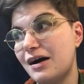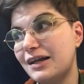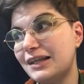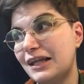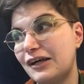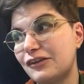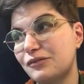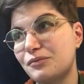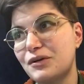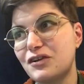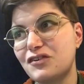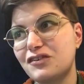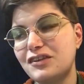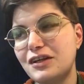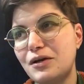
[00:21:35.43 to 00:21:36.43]
Last
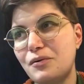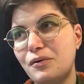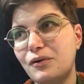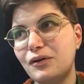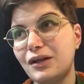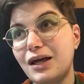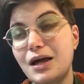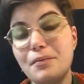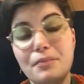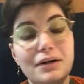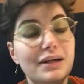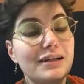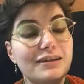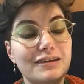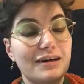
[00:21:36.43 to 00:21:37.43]
Wish sequel.
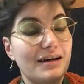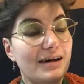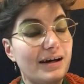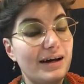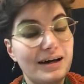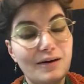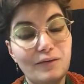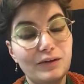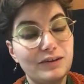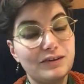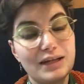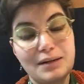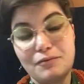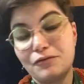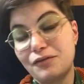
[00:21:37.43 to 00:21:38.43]
But it is all the
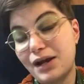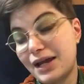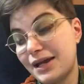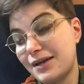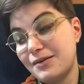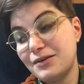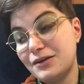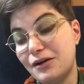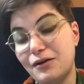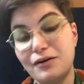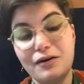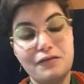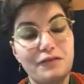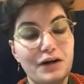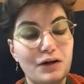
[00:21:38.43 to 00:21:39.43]
same, a very
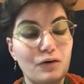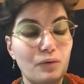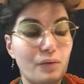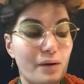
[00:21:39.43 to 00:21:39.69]
cool